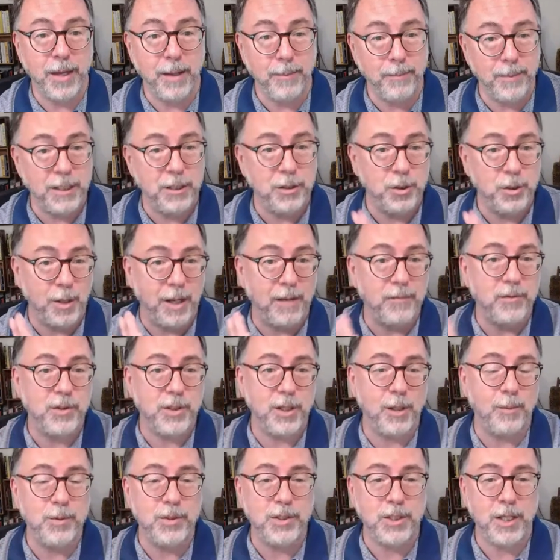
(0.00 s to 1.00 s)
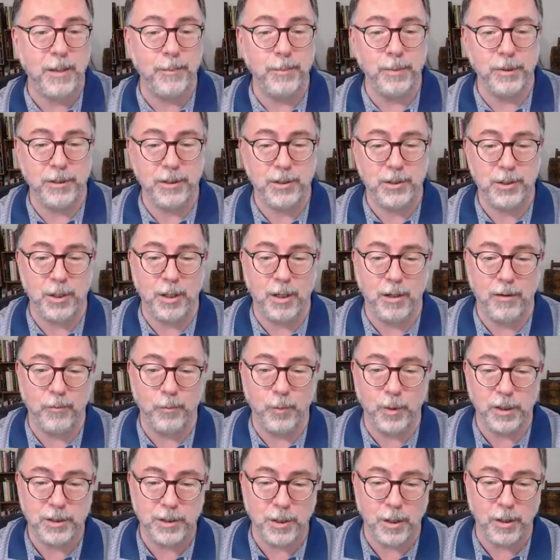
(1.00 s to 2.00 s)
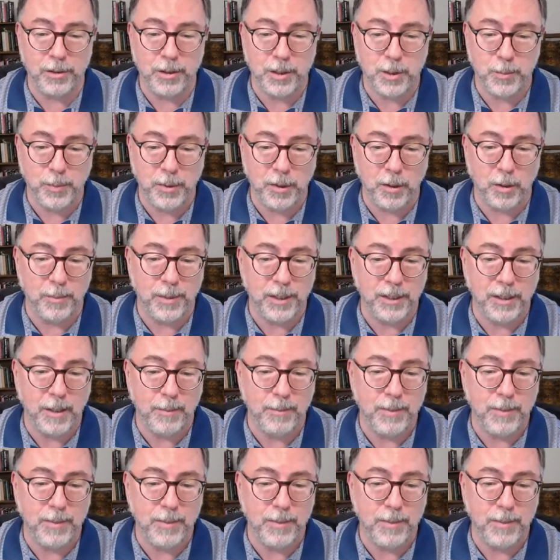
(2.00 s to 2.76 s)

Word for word: that means you have some semblance of what's on this pyramid.